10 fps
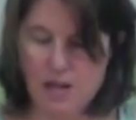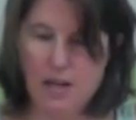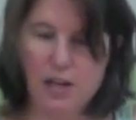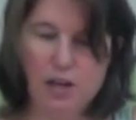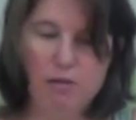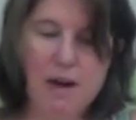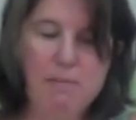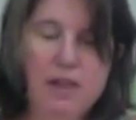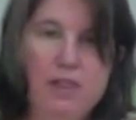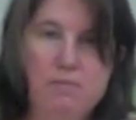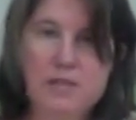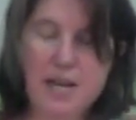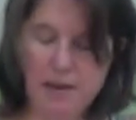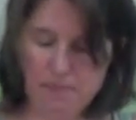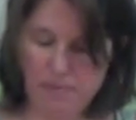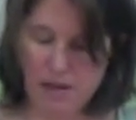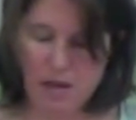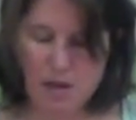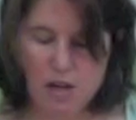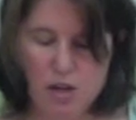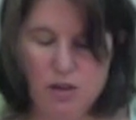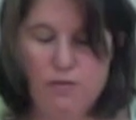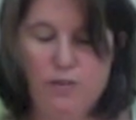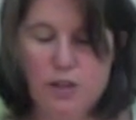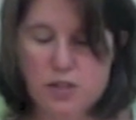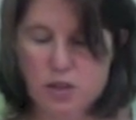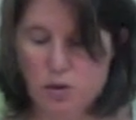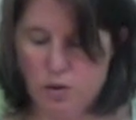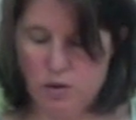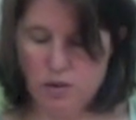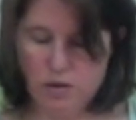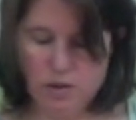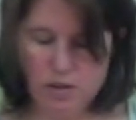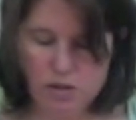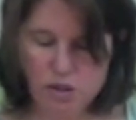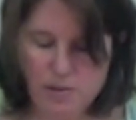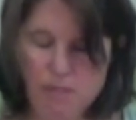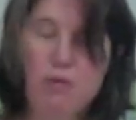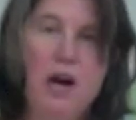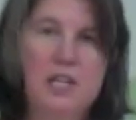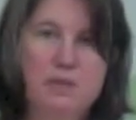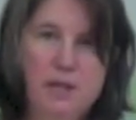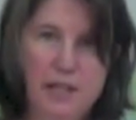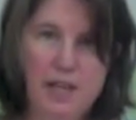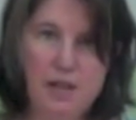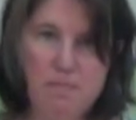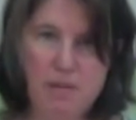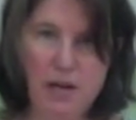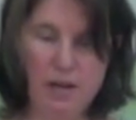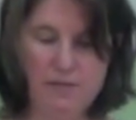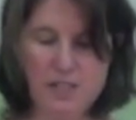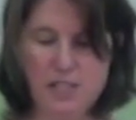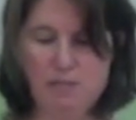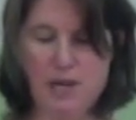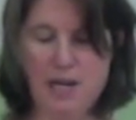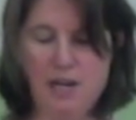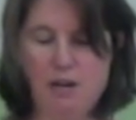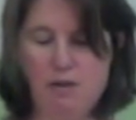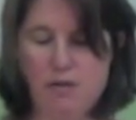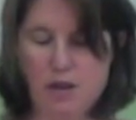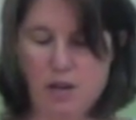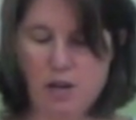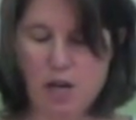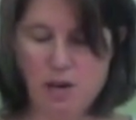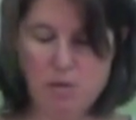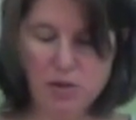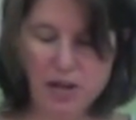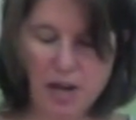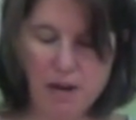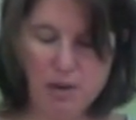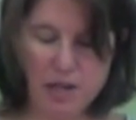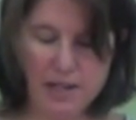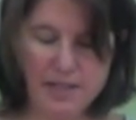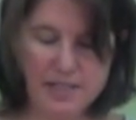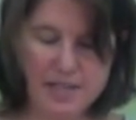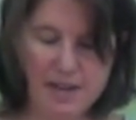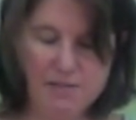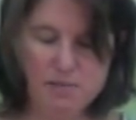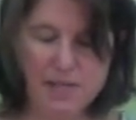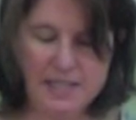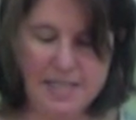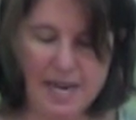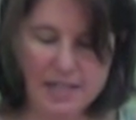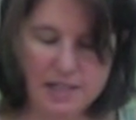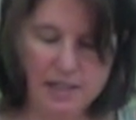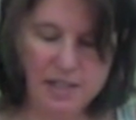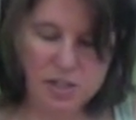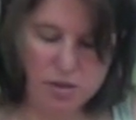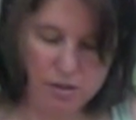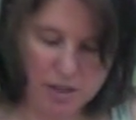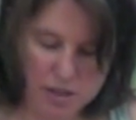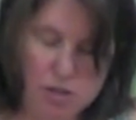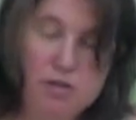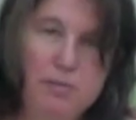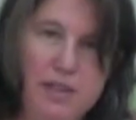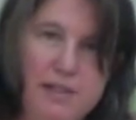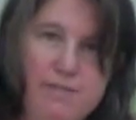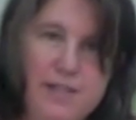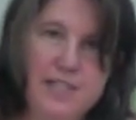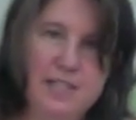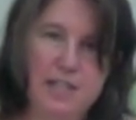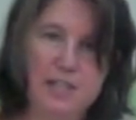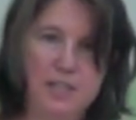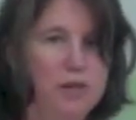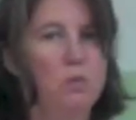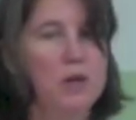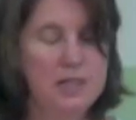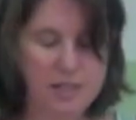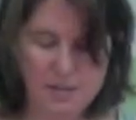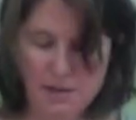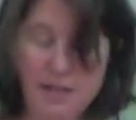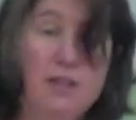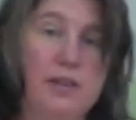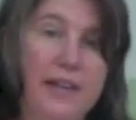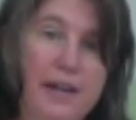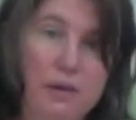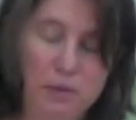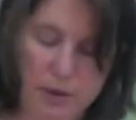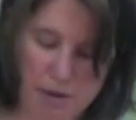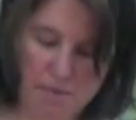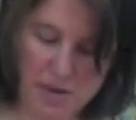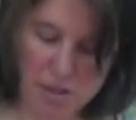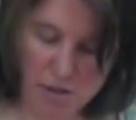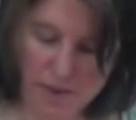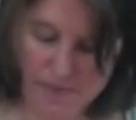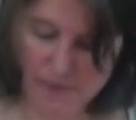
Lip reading: I'm going to grab my thumbtack. The first hole should be approximately in the middle of the spine here. You can eyeball it. It doesn't have to be exact. Unless you're extremely fastidious and you want it to be, then you can get a ruler and measure it.